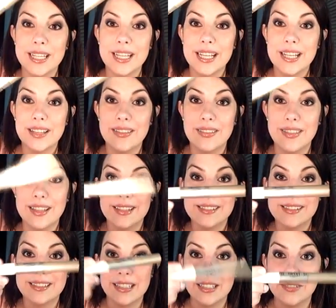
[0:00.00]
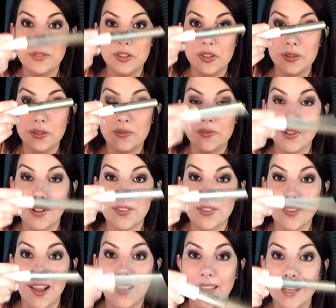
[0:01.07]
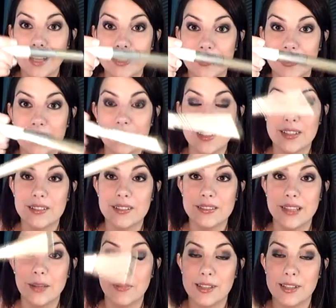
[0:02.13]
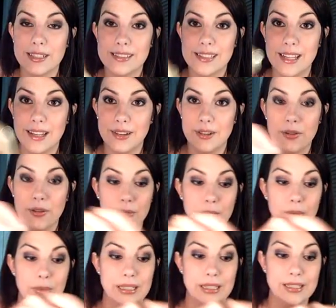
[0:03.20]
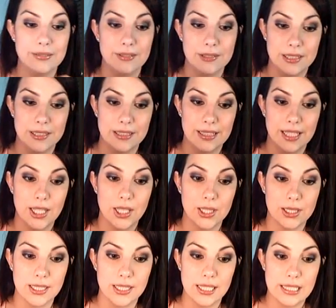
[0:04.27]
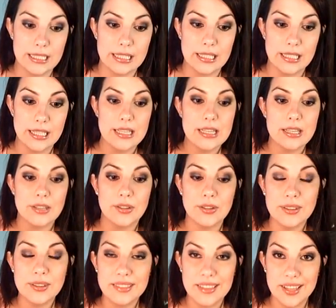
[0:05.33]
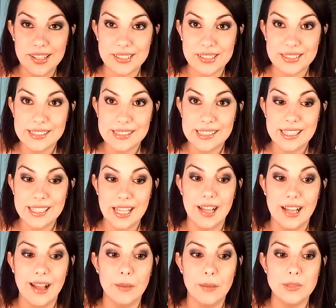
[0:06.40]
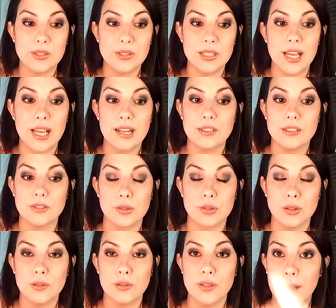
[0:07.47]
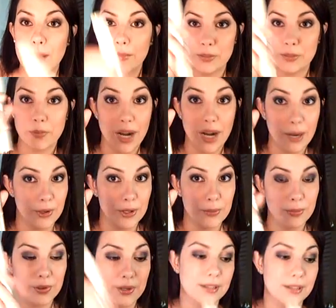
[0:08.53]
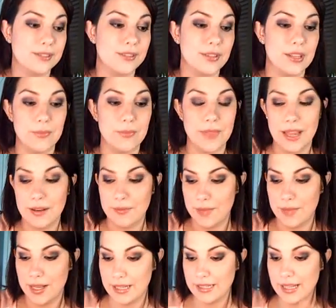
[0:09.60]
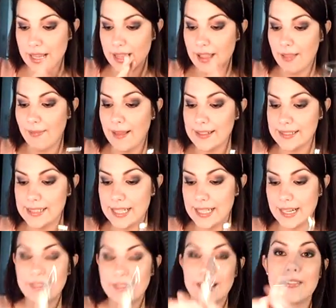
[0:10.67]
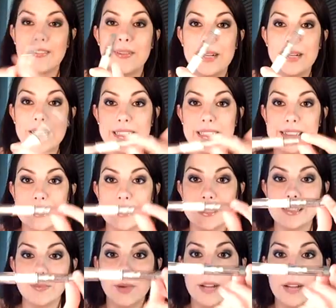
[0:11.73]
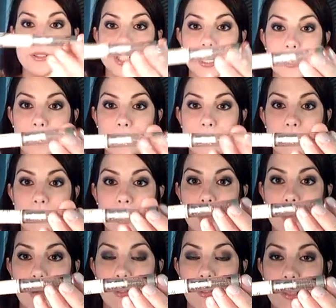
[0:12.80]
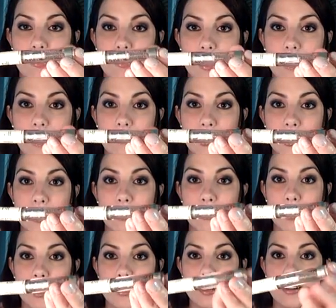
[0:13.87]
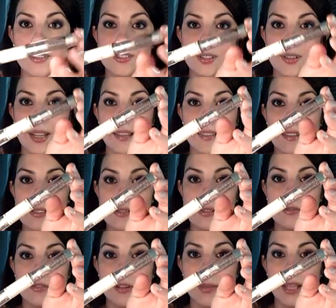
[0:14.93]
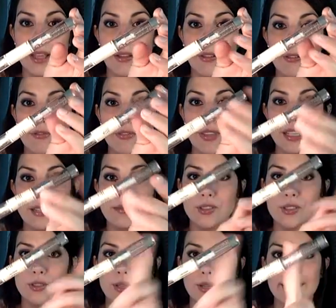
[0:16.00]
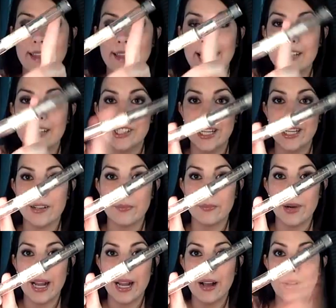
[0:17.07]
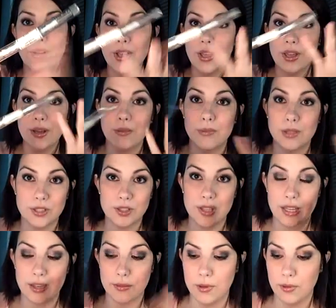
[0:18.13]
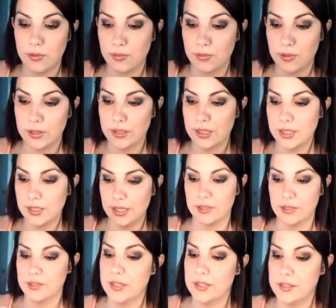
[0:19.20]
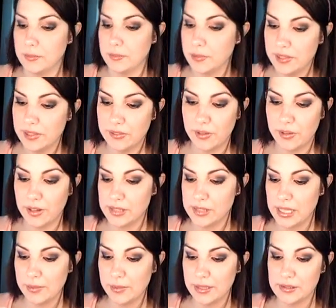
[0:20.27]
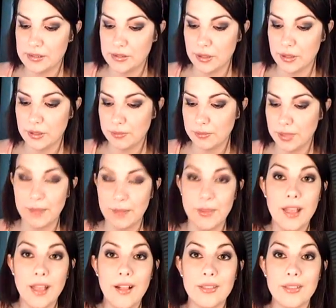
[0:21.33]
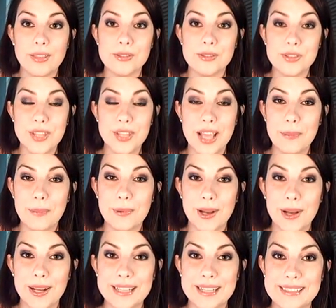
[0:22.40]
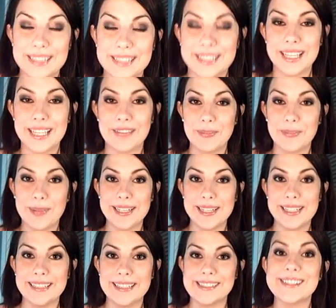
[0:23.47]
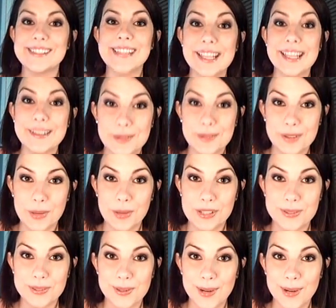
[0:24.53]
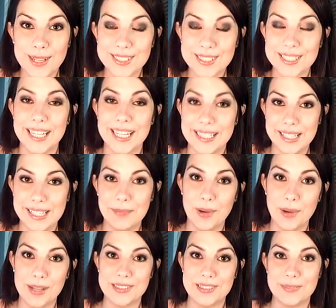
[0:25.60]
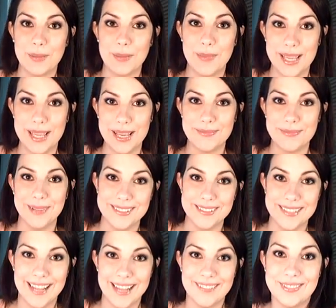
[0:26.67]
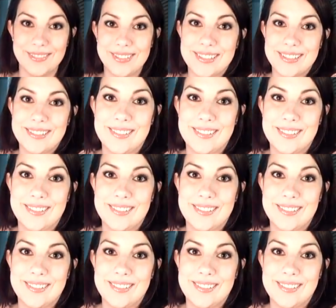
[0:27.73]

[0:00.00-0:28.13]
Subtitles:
it, this gives you false eyelash look. Double Extend. Really, really long length. Good thickness. You can kind of control it with how much primer you put on, so keep that in mind. Last thing I think everybody needs is a brow gel. I like the CoverGirl brand. I also like this one from e.l.f. that gives you a lash and a brow, which they can both work interchangeably as far as I'm concerned. But those are the eye products I think everybody needs. Thank you so much for watching, and keep watching my makeup must-haves.